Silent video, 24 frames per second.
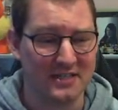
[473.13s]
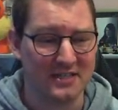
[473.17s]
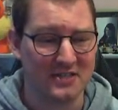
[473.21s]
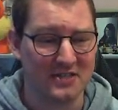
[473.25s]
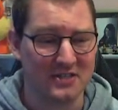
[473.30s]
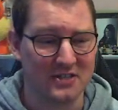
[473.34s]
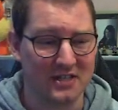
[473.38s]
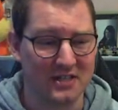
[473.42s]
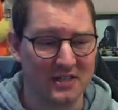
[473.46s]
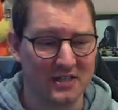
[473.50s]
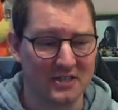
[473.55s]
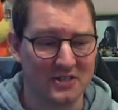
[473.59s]
It's
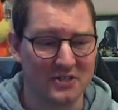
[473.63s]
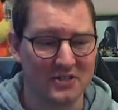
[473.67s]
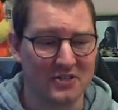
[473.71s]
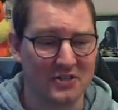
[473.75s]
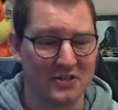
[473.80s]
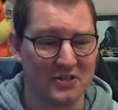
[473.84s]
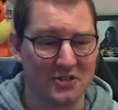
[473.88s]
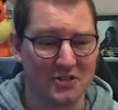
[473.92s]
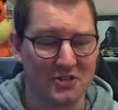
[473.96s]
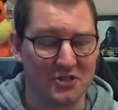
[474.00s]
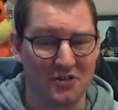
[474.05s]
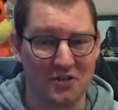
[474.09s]
just like, he's just
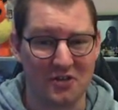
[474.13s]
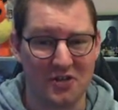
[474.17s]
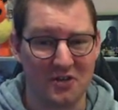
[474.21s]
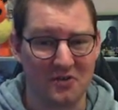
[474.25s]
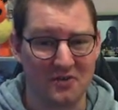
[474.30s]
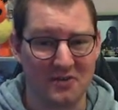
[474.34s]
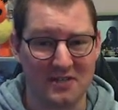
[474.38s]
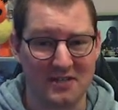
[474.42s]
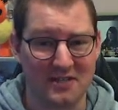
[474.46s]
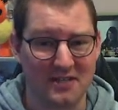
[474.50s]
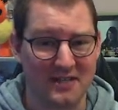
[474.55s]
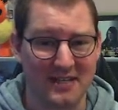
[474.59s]
going to shock you
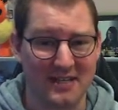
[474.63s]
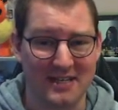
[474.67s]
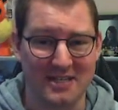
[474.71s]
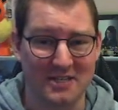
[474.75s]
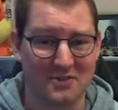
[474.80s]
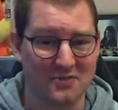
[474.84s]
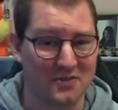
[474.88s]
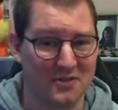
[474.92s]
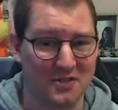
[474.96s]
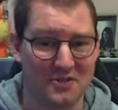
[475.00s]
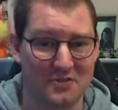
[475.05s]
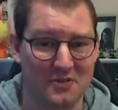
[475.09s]
until he gets
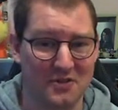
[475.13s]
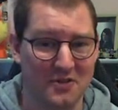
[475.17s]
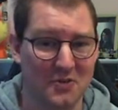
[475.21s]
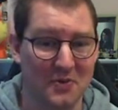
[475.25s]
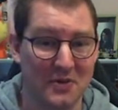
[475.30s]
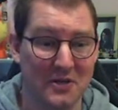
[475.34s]
you